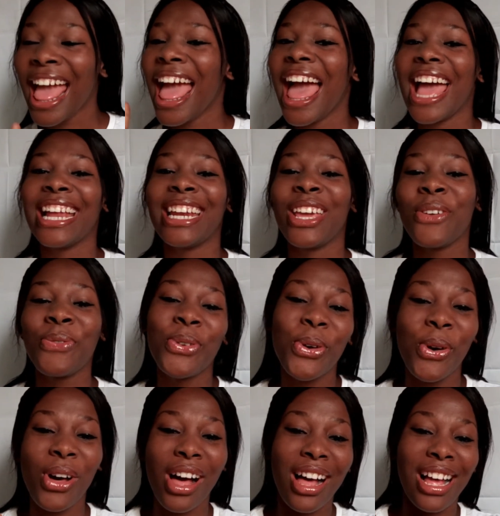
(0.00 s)
And if you
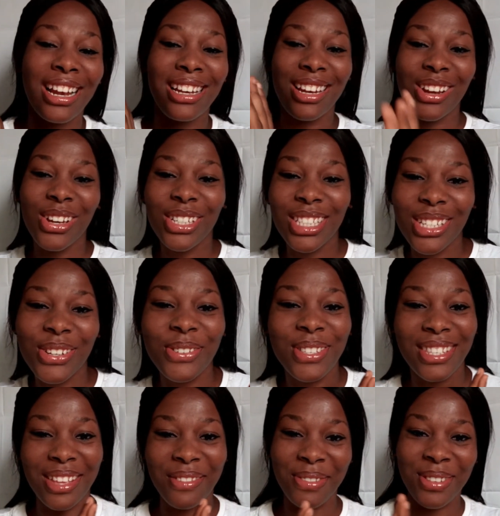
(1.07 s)
are loyal
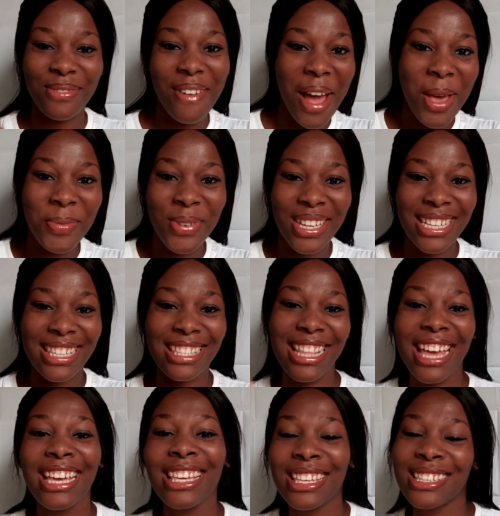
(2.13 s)
subscribers,
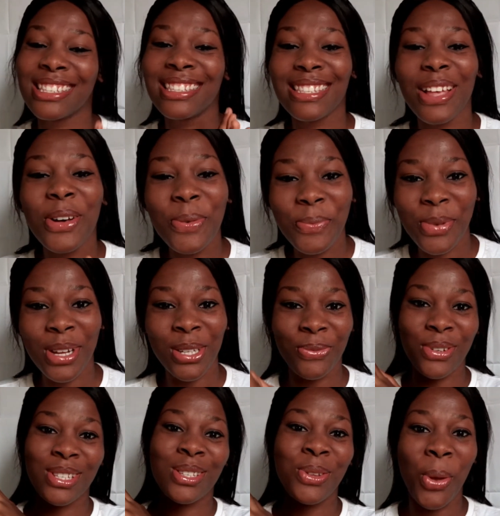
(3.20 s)
thank you so much for
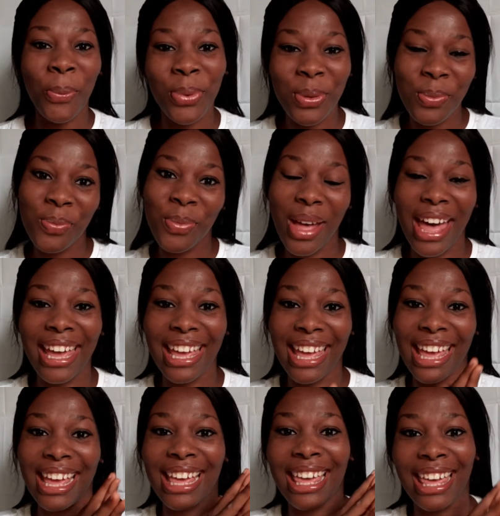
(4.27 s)
stopping by
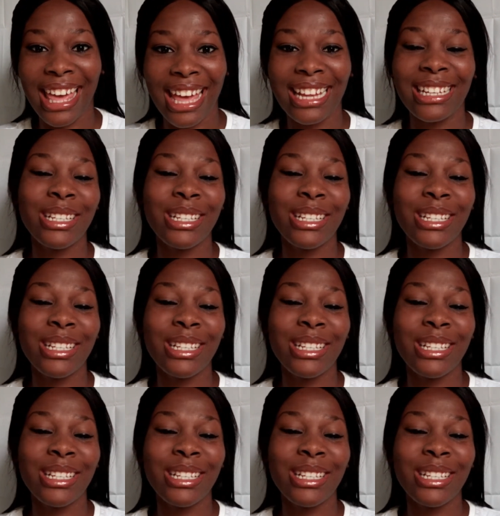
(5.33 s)
again.